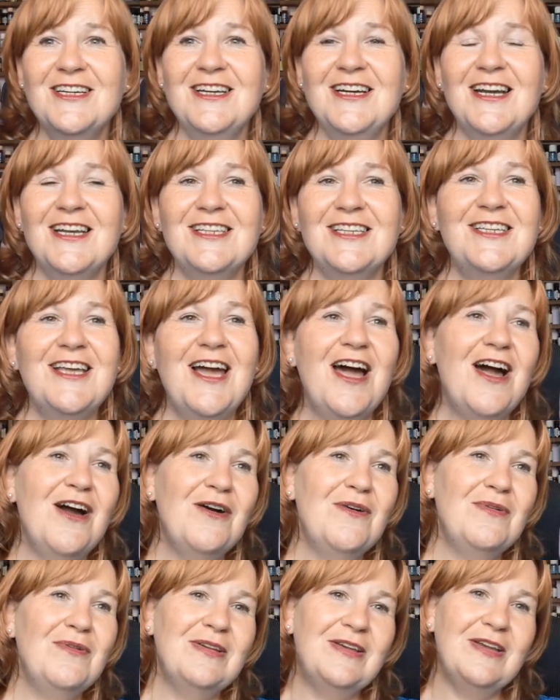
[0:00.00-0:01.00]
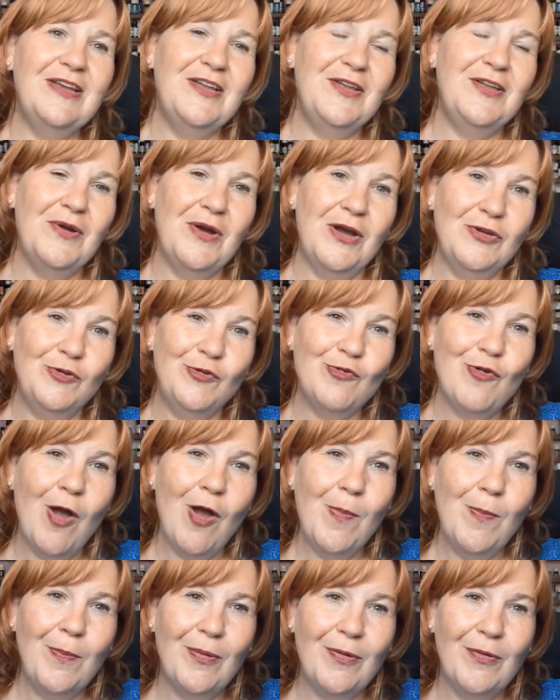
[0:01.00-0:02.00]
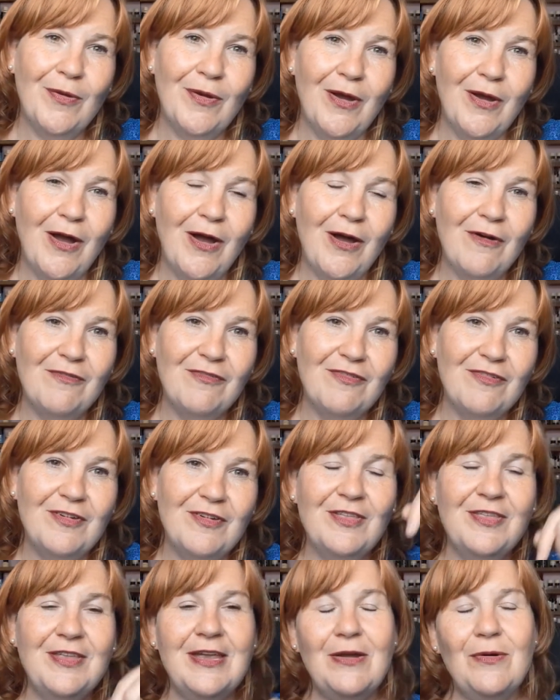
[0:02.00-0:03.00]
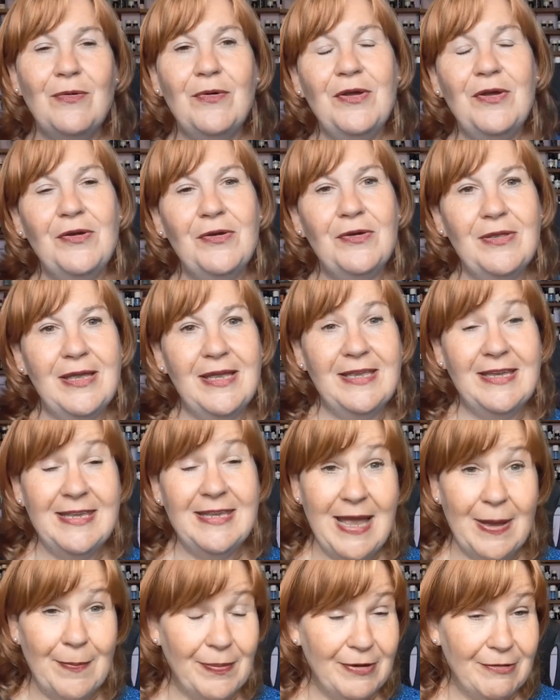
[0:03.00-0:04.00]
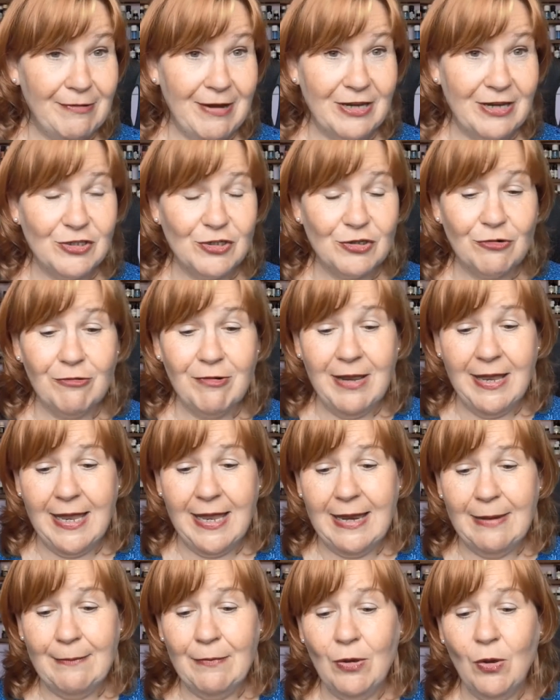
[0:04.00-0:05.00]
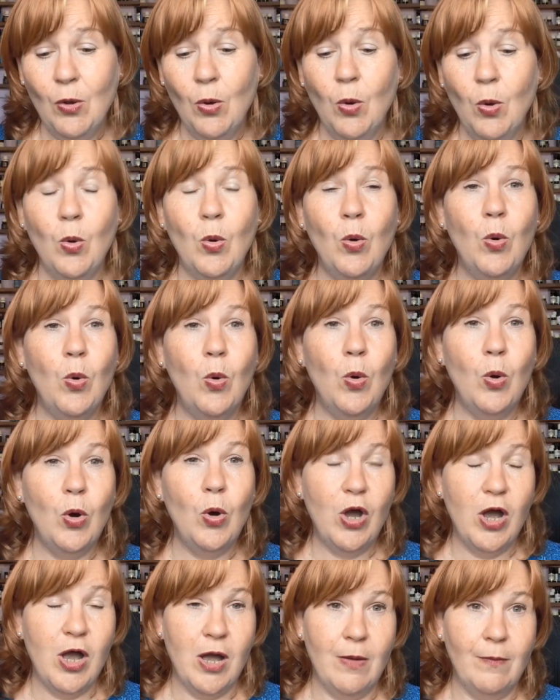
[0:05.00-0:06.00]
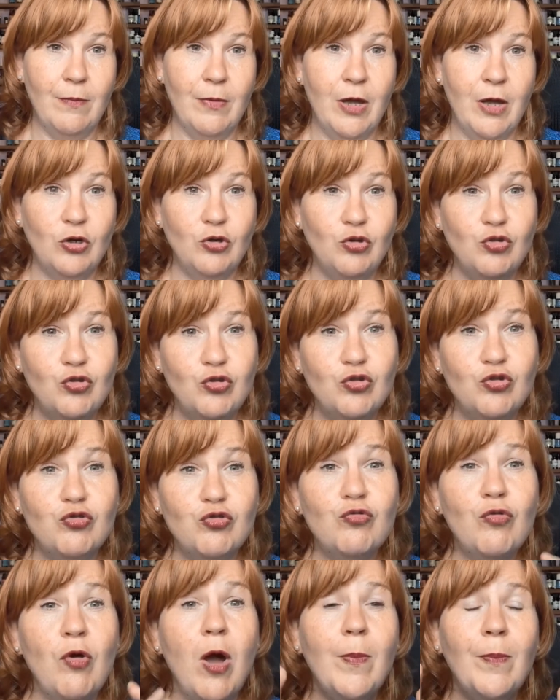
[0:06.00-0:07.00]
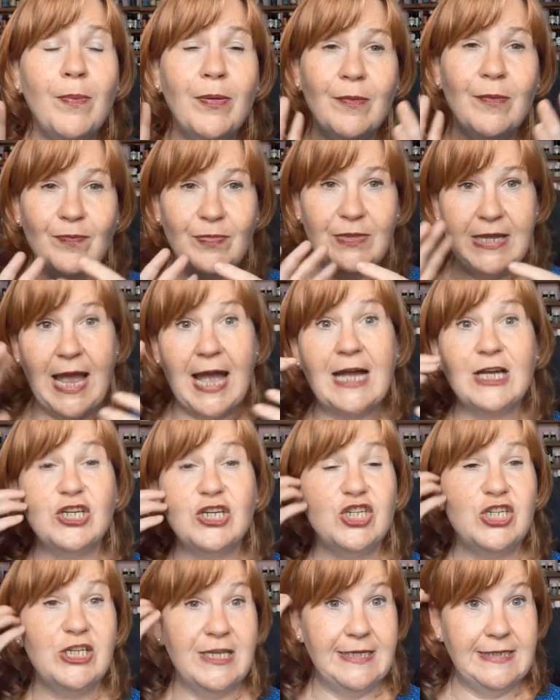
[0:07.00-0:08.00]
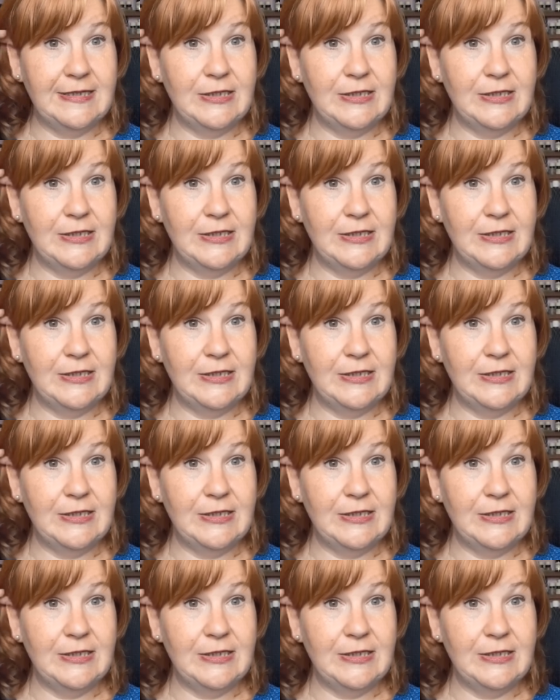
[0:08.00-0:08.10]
So, you know, a drop of the oil in a nappy rash cream, or a drop, actually.